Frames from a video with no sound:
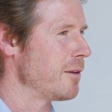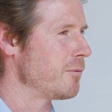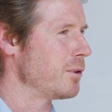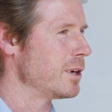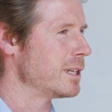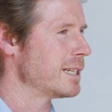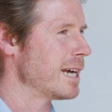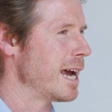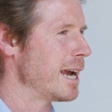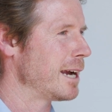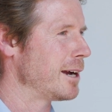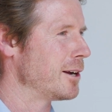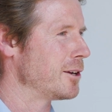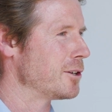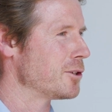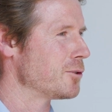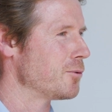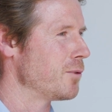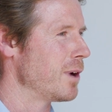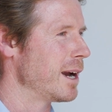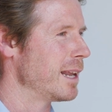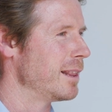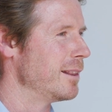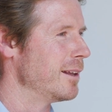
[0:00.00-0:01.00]
if we take it as
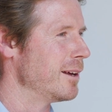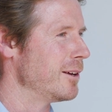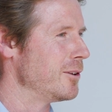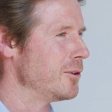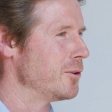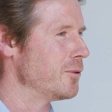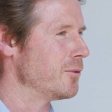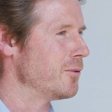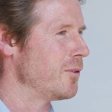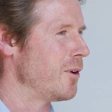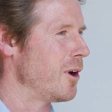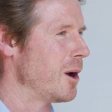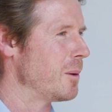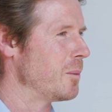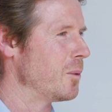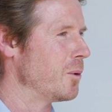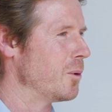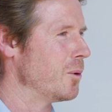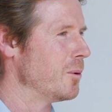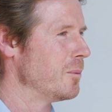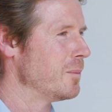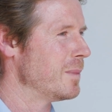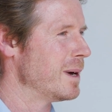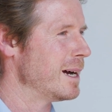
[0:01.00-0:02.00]
red that you'll find
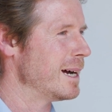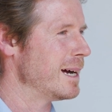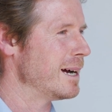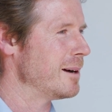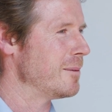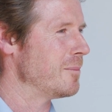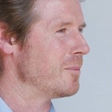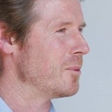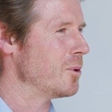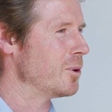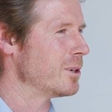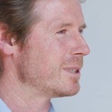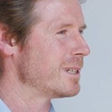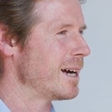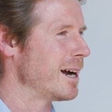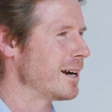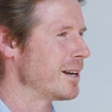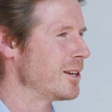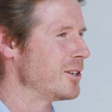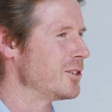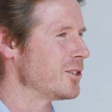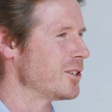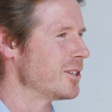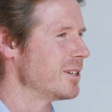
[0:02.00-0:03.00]
more uh, more
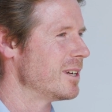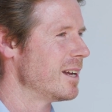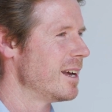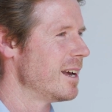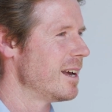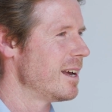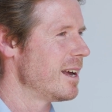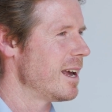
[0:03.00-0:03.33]
tonnage and